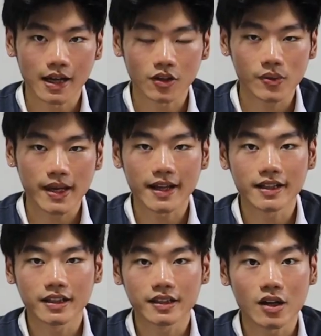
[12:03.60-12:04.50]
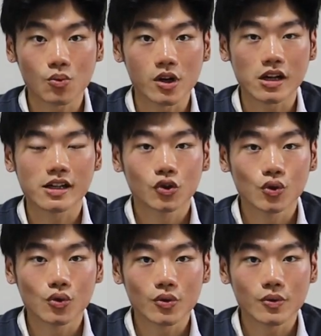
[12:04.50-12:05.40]
And together they work
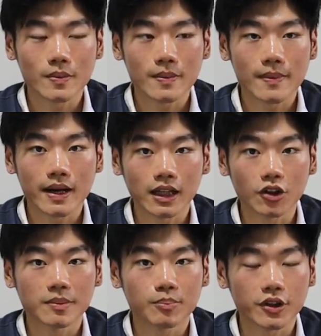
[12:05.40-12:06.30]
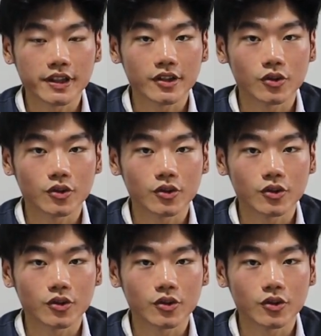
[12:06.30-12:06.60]
to allow the body